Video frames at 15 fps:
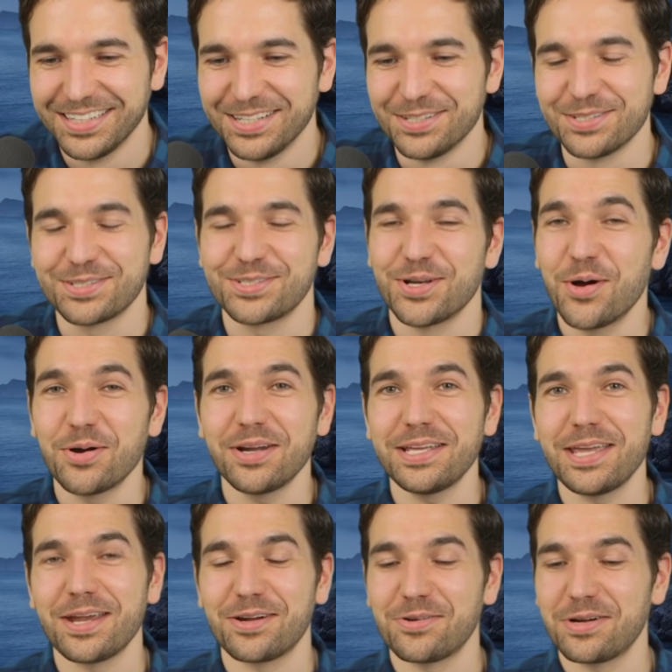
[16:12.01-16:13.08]
Just
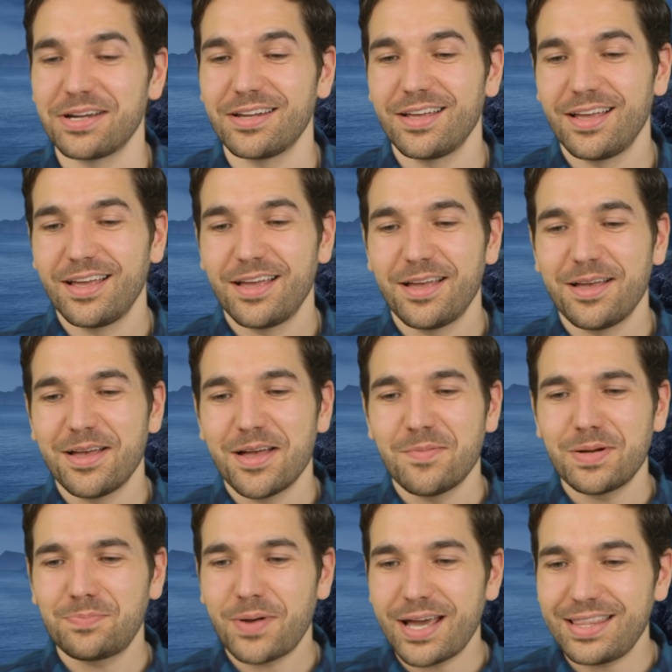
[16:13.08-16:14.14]
totally ignorant.
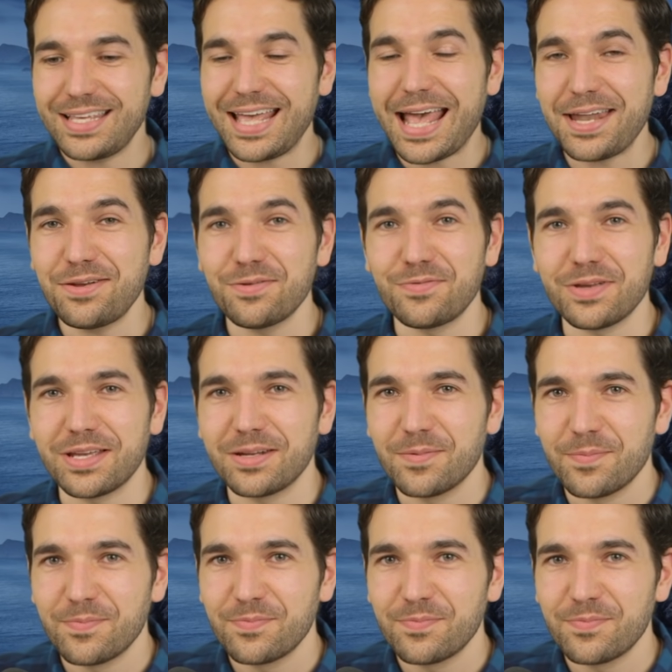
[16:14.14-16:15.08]
But by the end of it,